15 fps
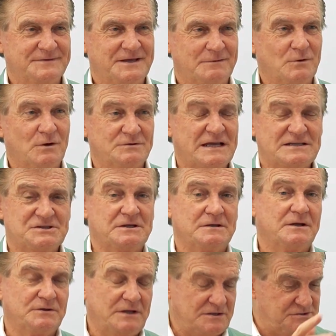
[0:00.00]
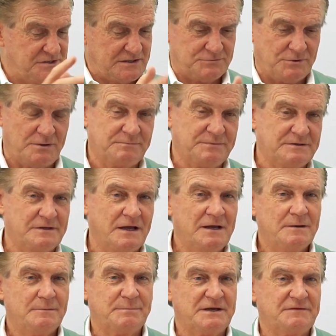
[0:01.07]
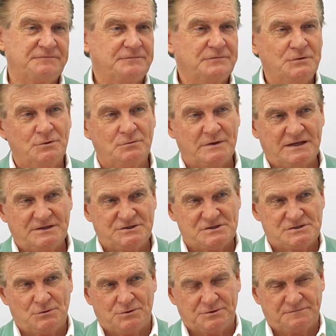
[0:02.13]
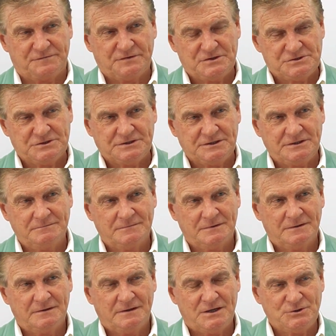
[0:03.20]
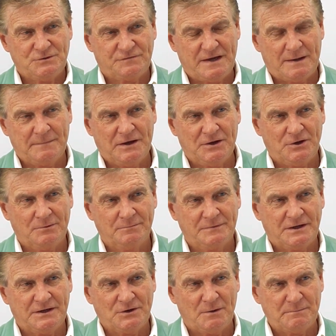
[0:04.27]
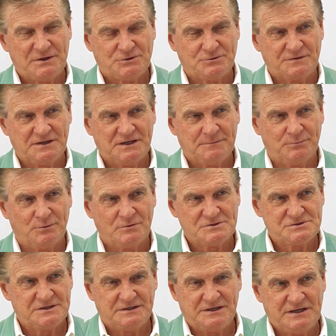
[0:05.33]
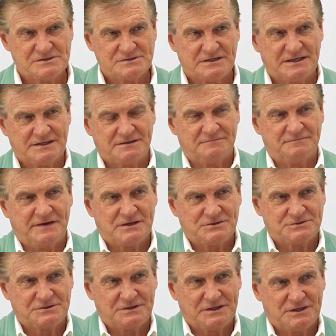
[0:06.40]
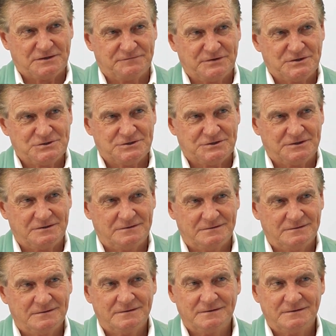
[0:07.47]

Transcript: Yeah. Well, that's it. Exactly right. But if you had just gone to Fiji and you've come home and I met you at the airport and said, here's another voucher to go to Fiji,